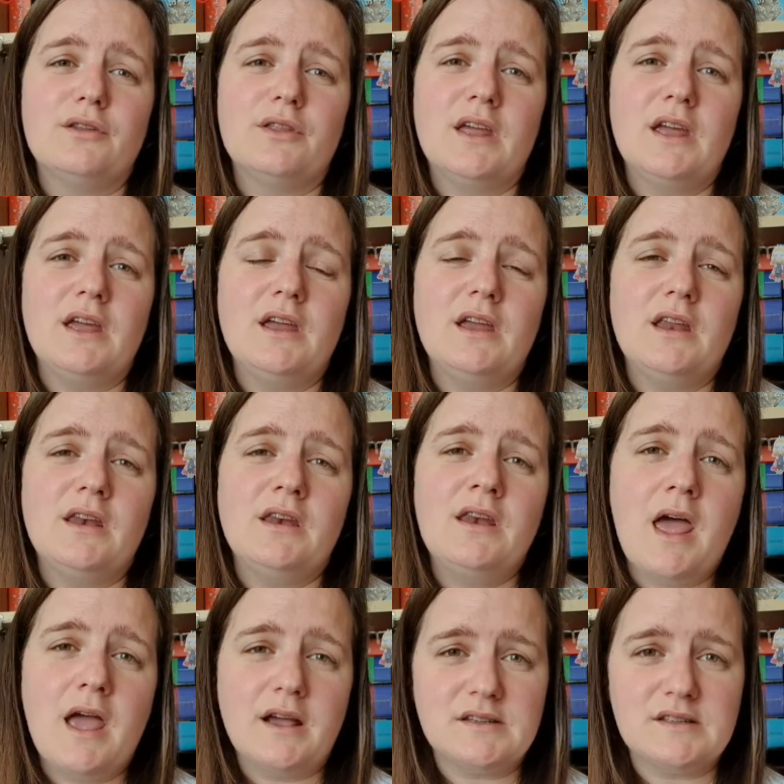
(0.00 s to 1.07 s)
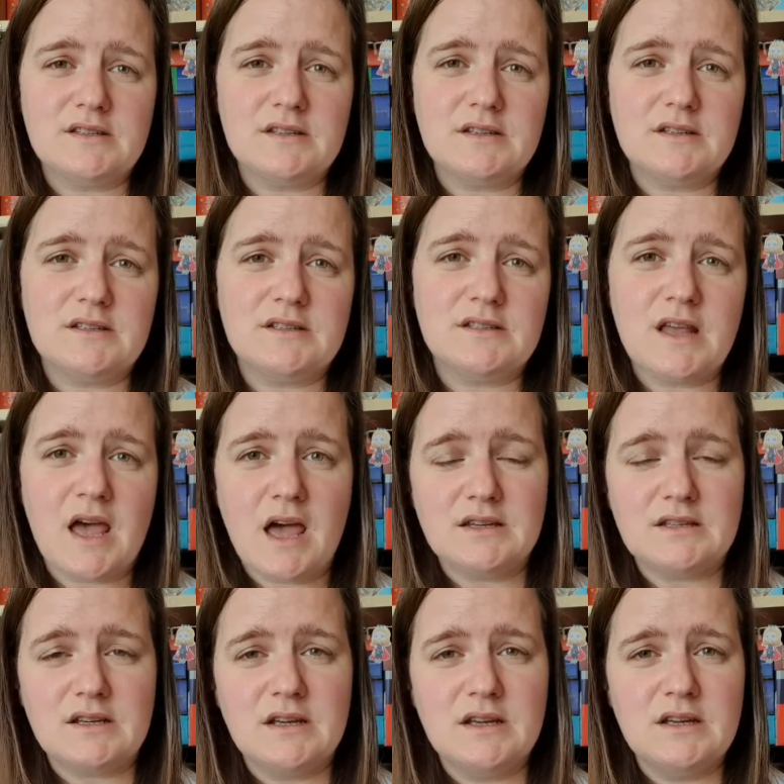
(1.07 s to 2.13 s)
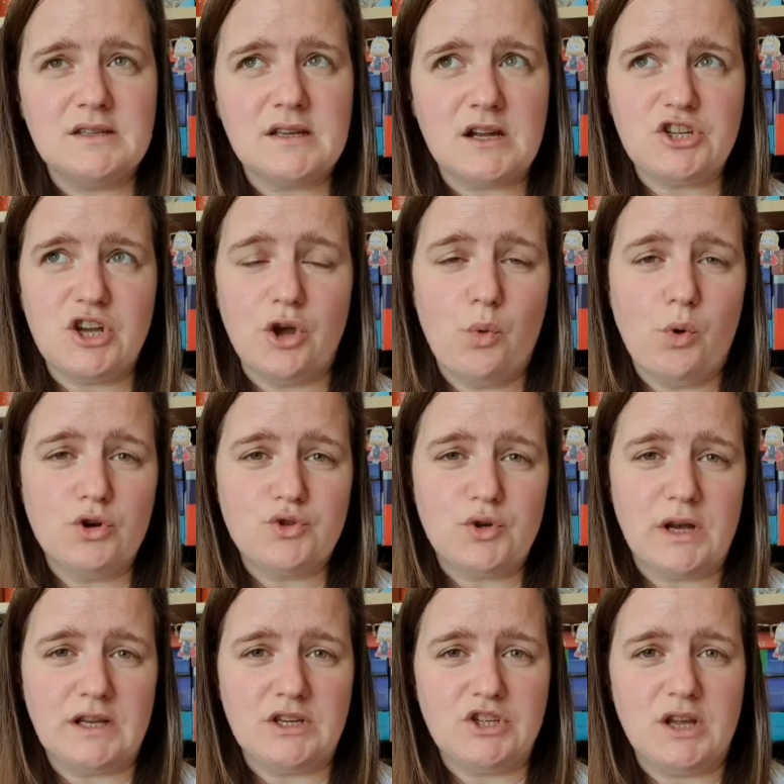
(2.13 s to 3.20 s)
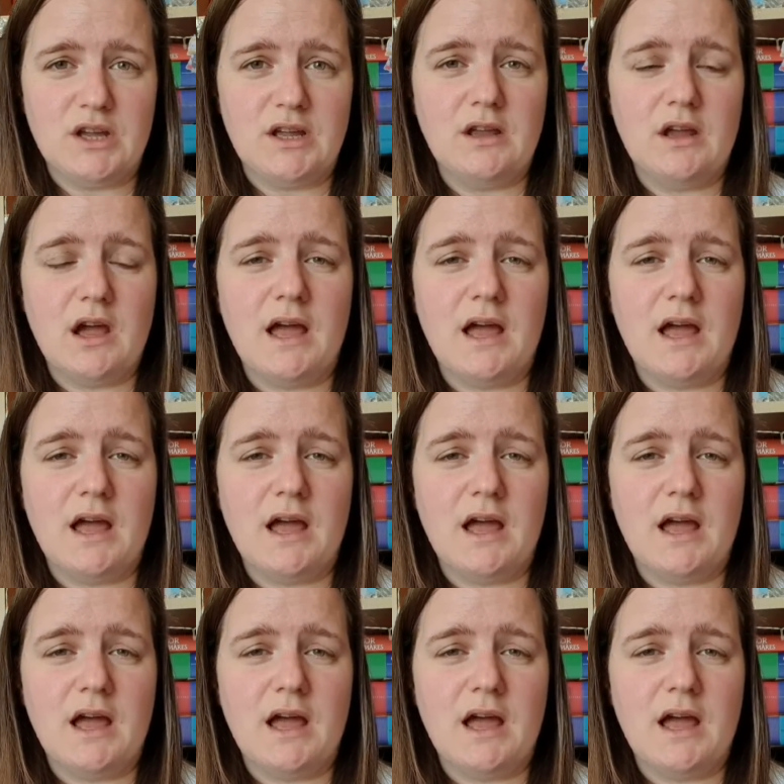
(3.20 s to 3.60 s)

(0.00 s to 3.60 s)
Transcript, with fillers: The next set is actually a quadrilogy,